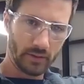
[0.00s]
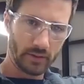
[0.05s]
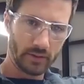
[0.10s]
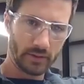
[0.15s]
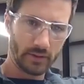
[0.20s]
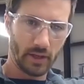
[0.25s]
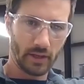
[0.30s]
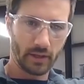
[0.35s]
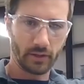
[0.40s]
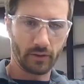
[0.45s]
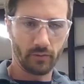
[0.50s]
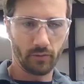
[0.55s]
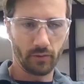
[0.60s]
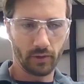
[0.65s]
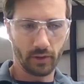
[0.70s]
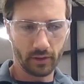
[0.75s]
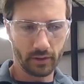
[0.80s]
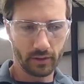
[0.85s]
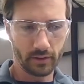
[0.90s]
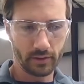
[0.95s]
It's not going to
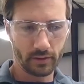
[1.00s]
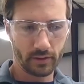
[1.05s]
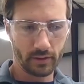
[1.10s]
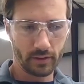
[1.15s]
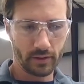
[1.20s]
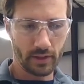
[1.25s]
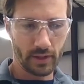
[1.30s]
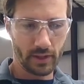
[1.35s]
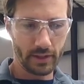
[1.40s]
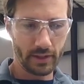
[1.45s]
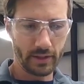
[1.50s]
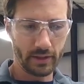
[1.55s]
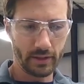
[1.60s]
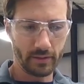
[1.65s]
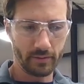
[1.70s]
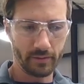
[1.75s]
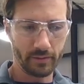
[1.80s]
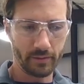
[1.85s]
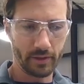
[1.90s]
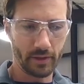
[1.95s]
work. I need
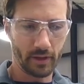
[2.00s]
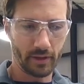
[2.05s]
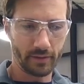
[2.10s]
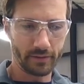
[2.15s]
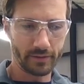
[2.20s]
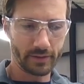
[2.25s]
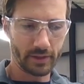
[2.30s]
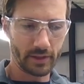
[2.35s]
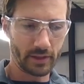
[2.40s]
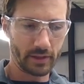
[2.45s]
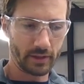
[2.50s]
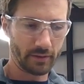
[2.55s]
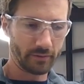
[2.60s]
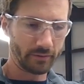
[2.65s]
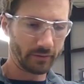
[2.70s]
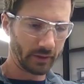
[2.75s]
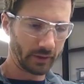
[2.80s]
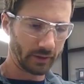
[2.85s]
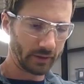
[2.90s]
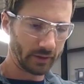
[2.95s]
them to be offset
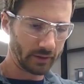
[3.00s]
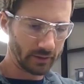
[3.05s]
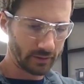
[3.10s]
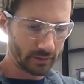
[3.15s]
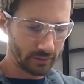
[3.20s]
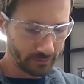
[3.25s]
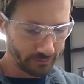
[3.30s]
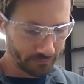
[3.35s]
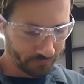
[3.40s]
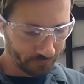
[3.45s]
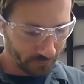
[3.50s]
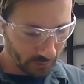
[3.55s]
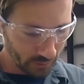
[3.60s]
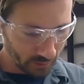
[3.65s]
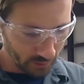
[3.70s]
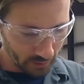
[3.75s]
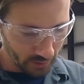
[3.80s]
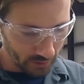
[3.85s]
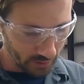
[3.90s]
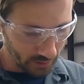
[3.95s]
enough like this.
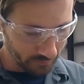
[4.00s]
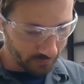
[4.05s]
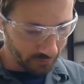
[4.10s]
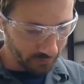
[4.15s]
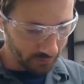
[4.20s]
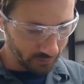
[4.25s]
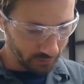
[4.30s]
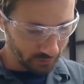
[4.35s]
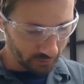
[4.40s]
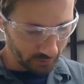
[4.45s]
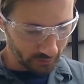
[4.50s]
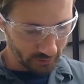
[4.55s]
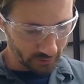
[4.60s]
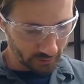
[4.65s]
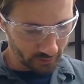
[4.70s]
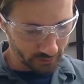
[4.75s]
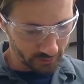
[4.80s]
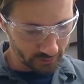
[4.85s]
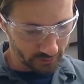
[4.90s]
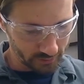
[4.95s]
And if you look
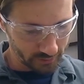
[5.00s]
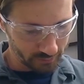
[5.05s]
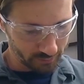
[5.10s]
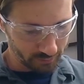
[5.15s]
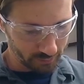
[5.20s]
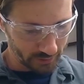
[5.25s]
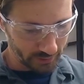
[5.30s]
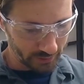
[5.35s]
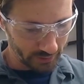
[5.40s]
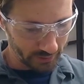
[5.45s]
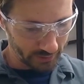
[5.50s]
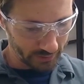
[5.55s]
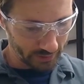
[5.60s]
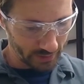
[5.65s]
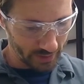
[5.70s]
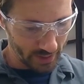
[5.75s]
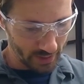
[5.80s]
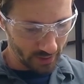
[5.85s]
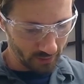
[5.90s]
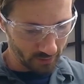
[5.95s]
here, this is bending
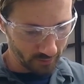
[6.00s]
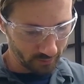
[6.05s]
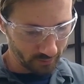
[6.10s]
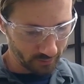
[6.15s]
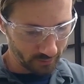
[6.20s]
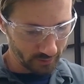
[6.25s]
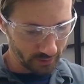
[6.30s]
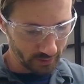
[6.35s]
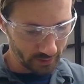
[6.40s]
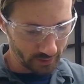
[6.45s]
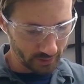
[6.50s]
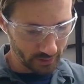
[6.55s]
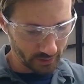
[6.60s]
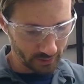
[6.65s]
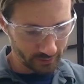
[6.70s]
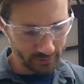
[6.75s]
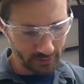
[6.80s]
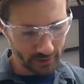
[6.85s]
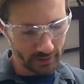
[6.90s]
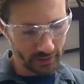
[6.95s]
down and kind
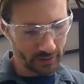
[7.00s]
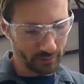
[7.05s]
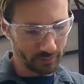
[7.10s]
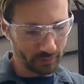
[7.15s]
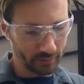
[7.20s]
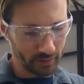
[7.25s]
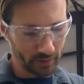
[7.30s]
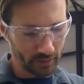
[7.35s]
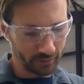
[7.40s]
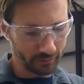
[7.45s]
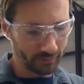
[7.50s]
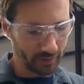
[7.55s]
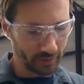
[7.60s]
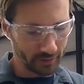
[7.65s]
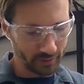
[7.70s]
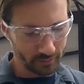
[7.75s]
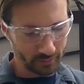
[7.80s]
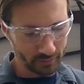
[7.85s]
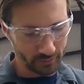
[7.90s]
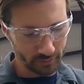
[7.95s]
of taking up a lot of
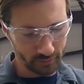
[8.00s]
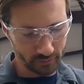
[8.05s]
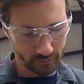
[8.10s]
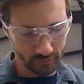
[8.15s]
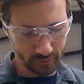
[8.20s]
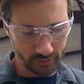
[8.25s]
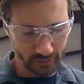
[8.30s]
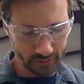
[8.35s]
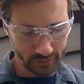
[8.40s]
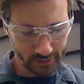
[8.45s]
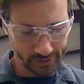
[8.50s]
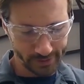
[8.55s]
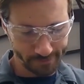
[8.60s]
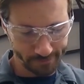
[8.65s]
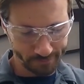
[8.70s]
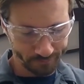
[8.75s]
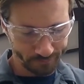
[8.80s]
valuable real estate.